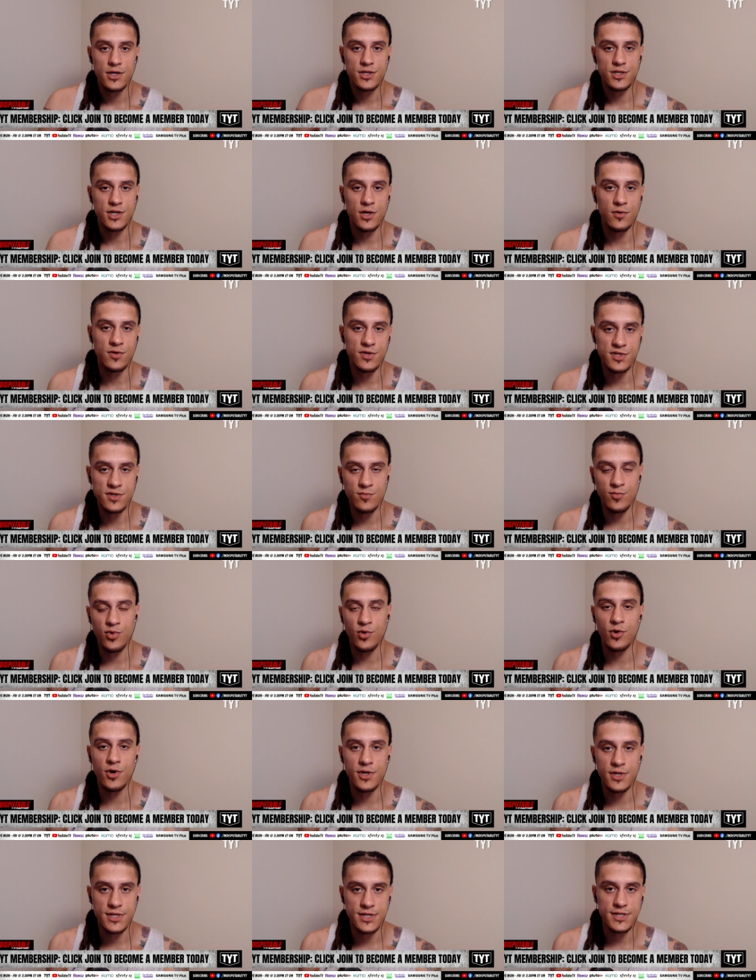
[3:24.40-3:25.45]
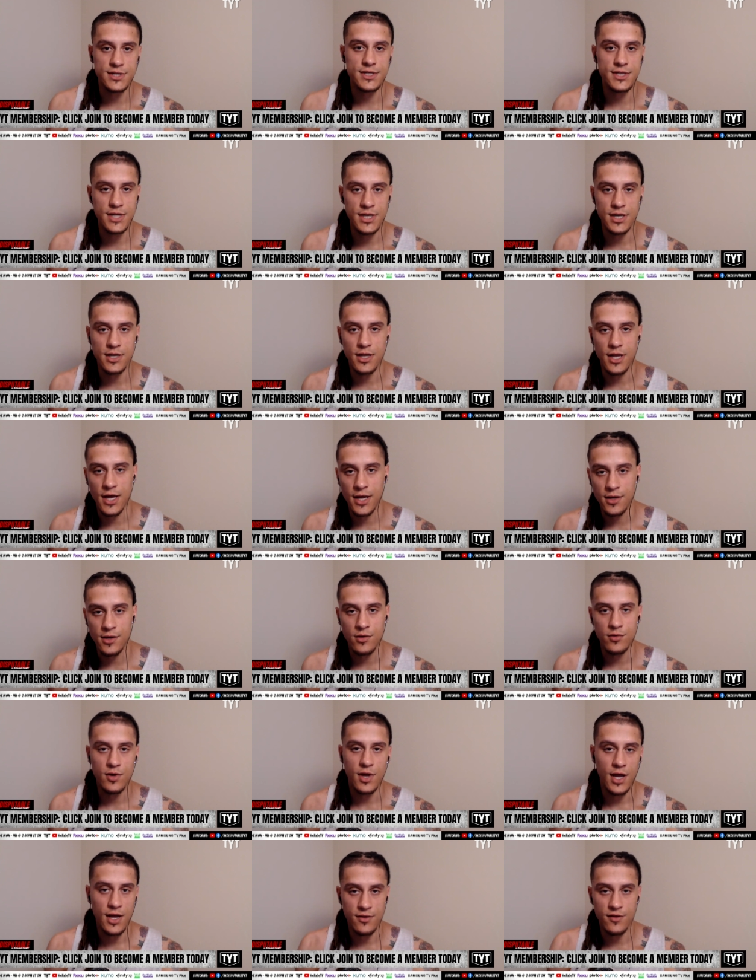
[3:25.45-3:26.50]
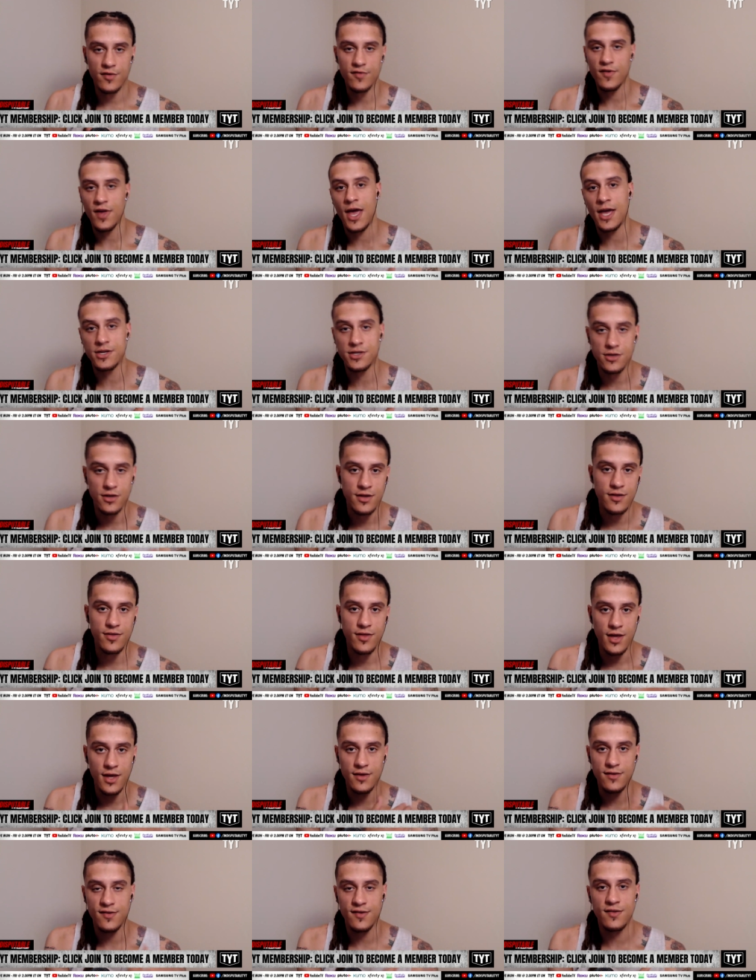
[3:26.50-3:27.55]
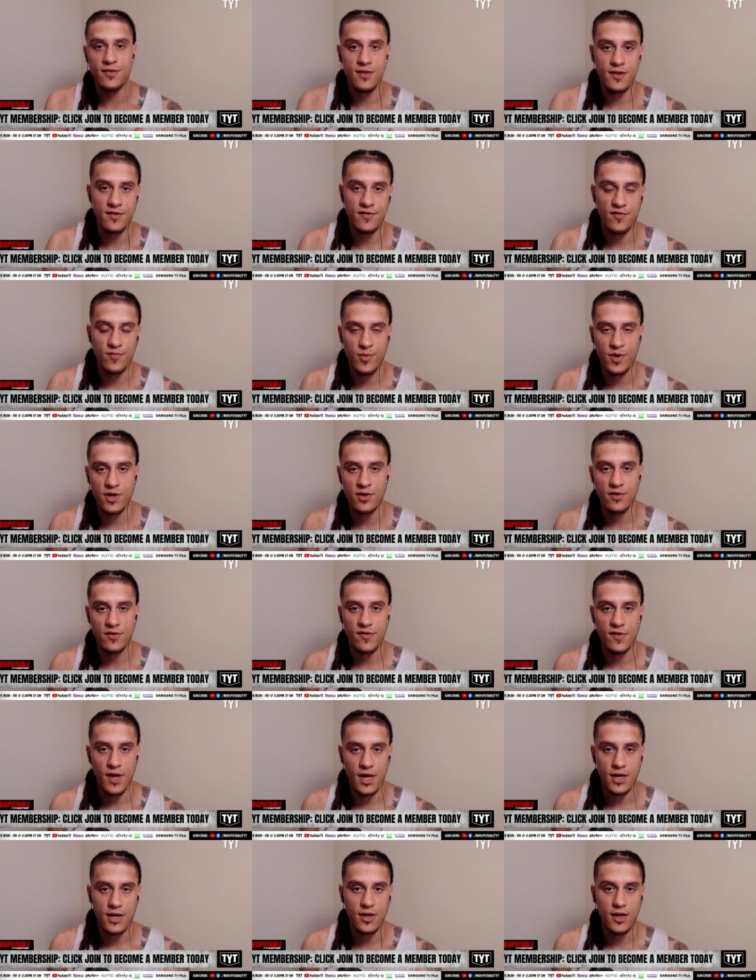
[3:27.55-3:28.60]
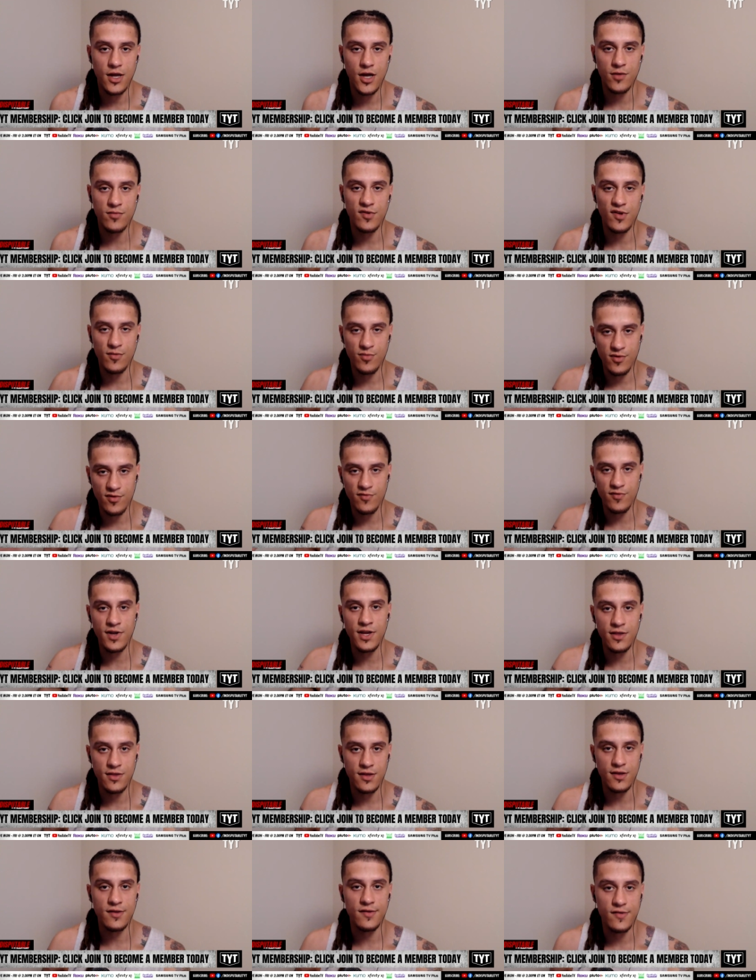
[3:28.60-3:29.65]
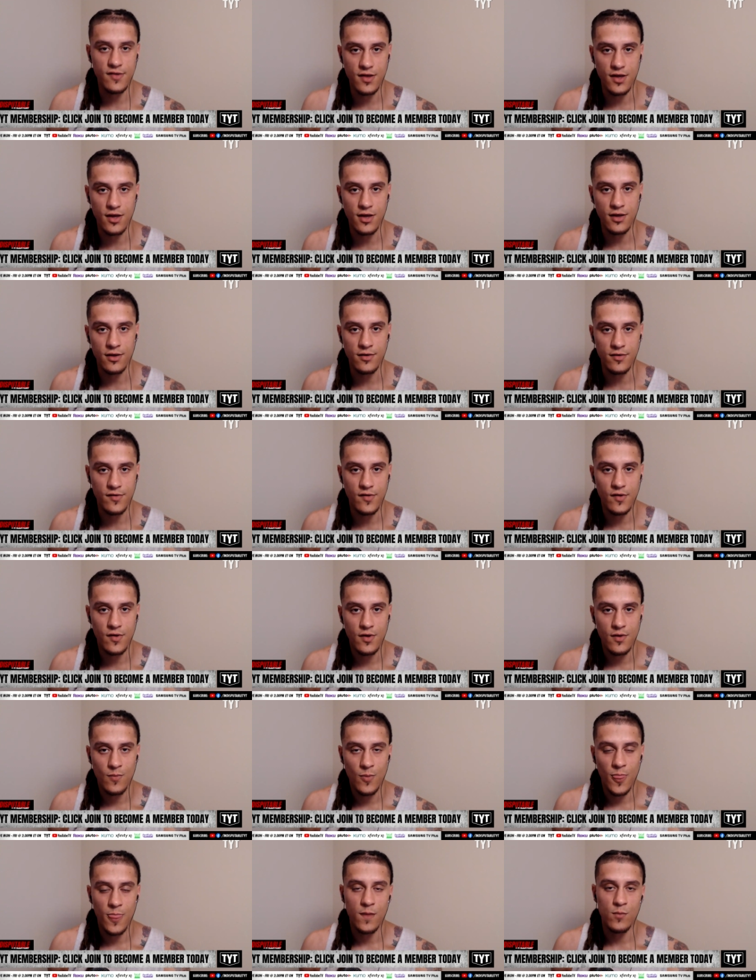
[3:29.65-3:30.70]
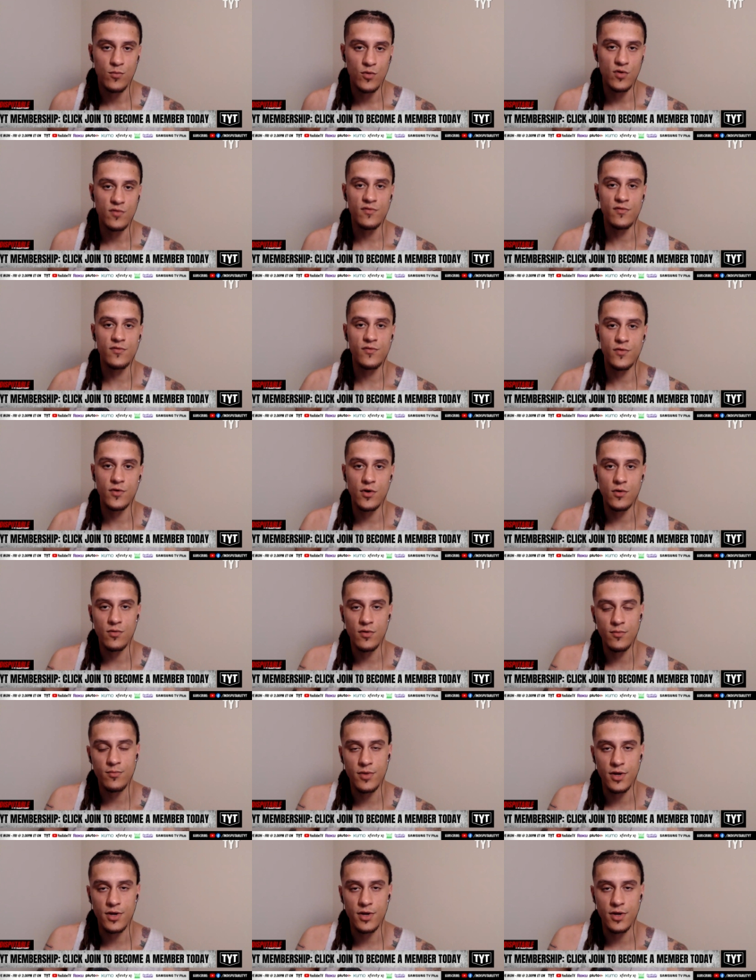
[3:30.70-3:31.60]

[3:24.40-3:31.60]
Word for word: So it's important to see like, okay, there's actually things in these bills that can help to prevent these things moving forward.